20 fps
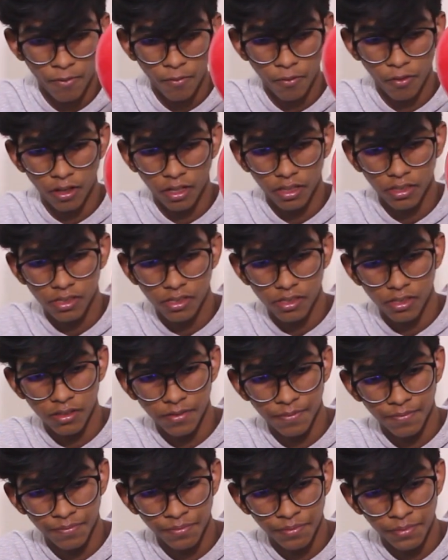
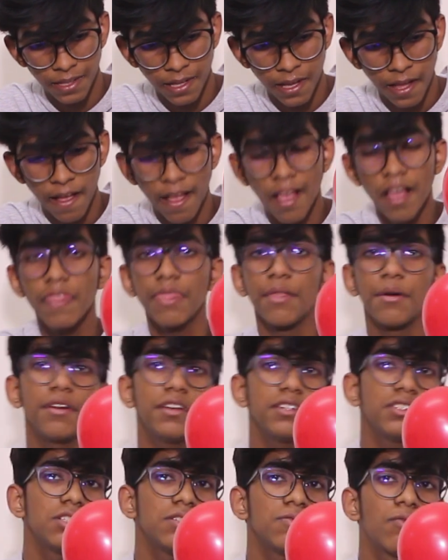faster. The
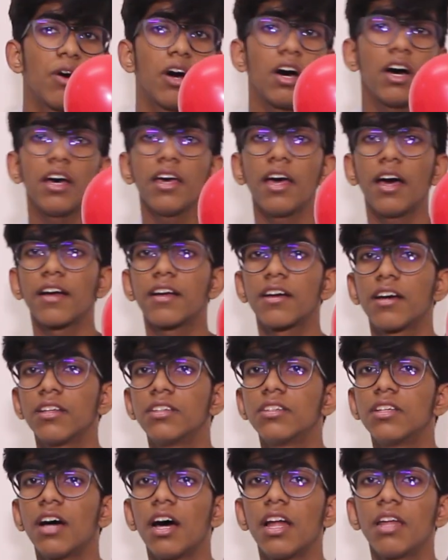reason why I cut
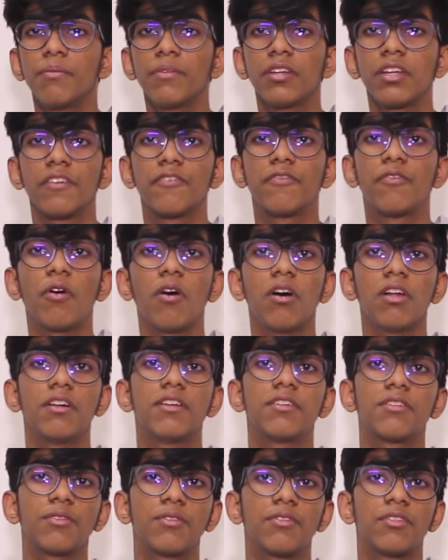the aluminium foil
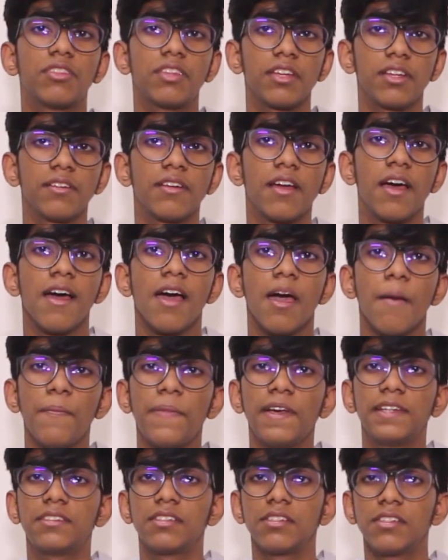into thin
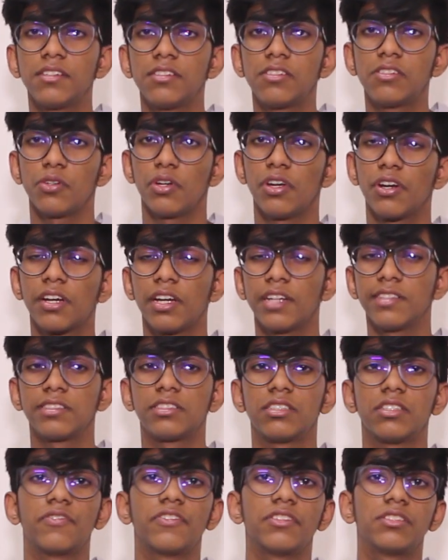pieces is to increase
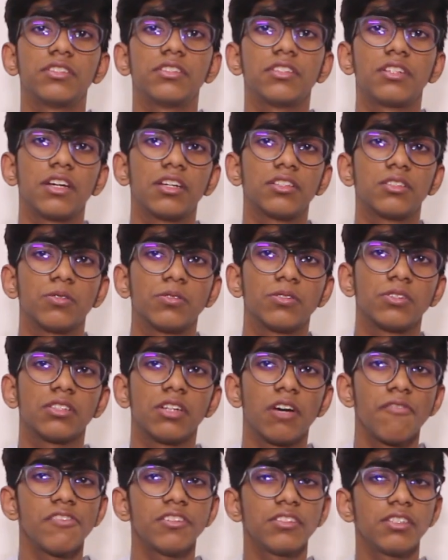the surface area. So
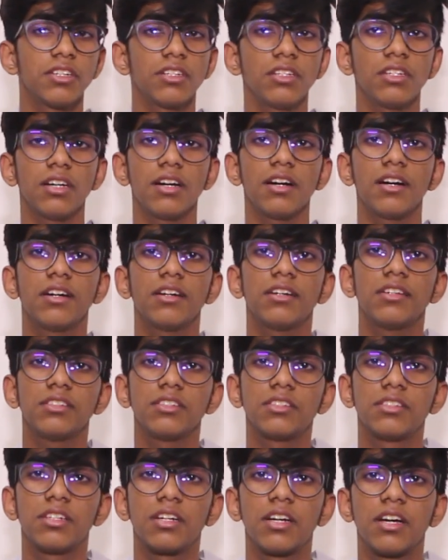surface area
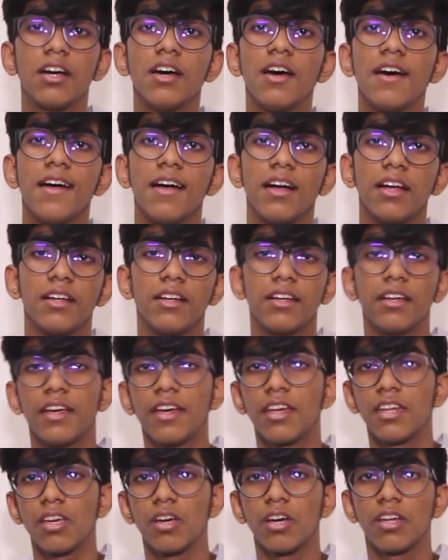is the
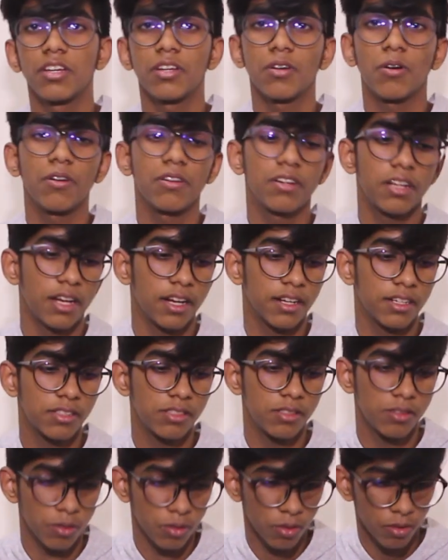area in contact.
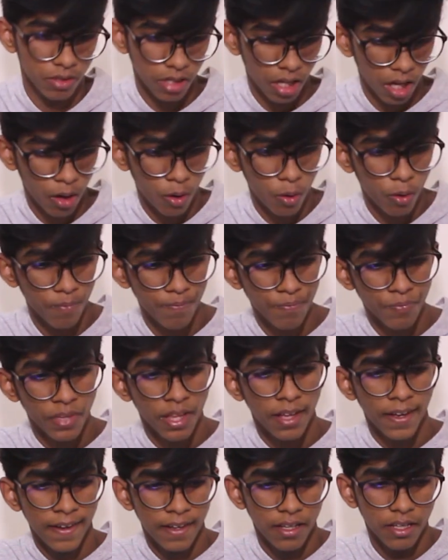So now
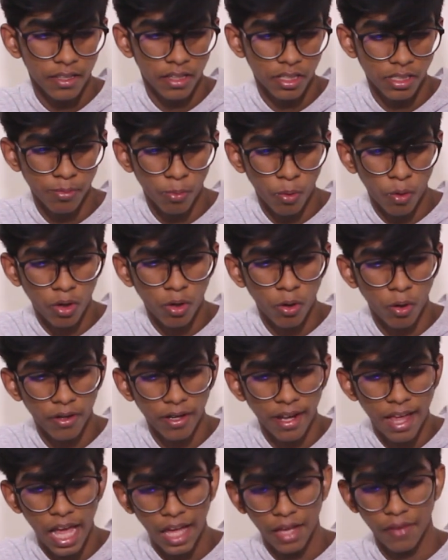there's more
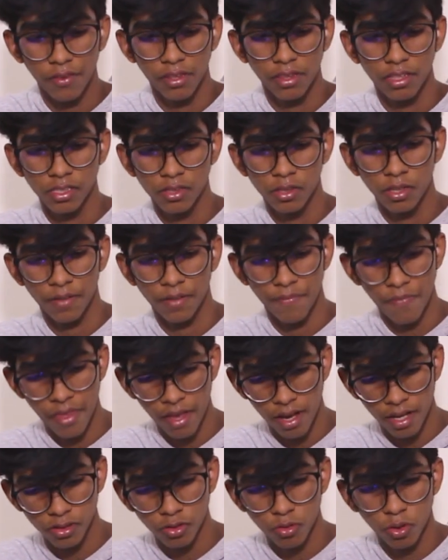contact with
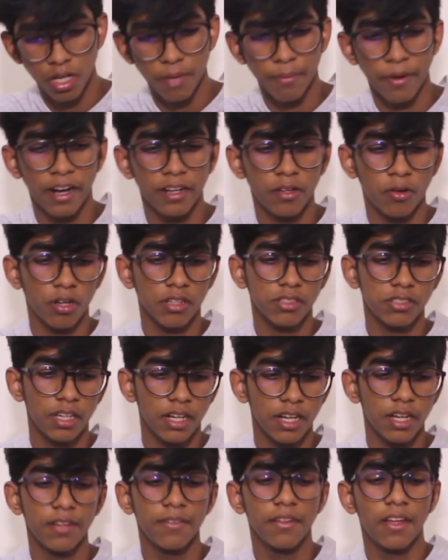the sodium
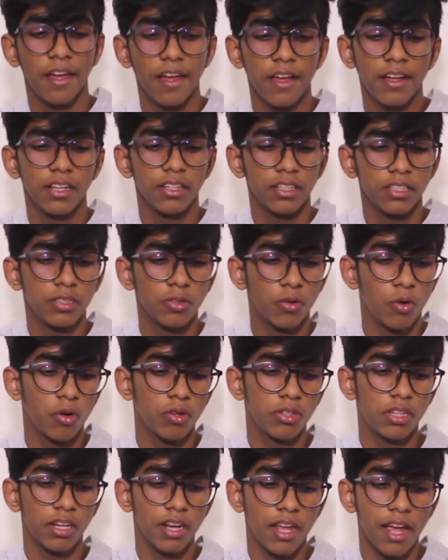hydroxide. So
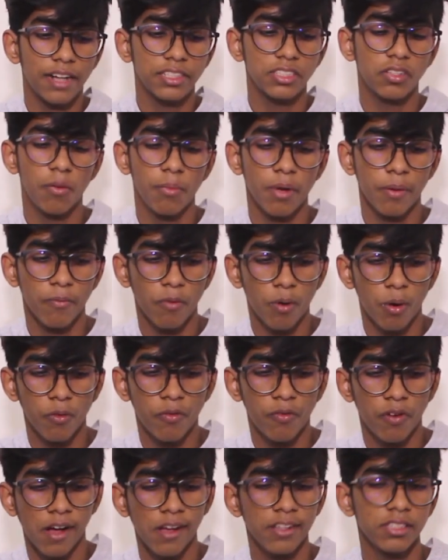the reaction will be more
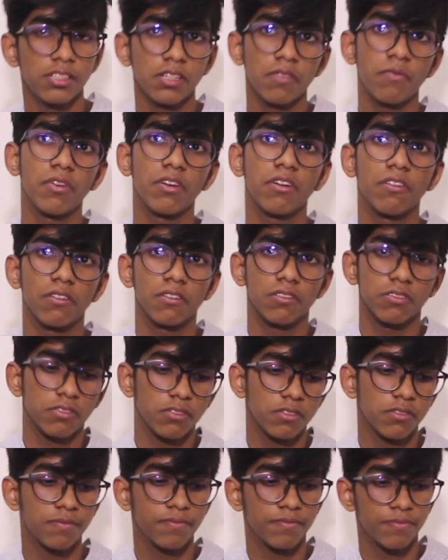fast and vigorous.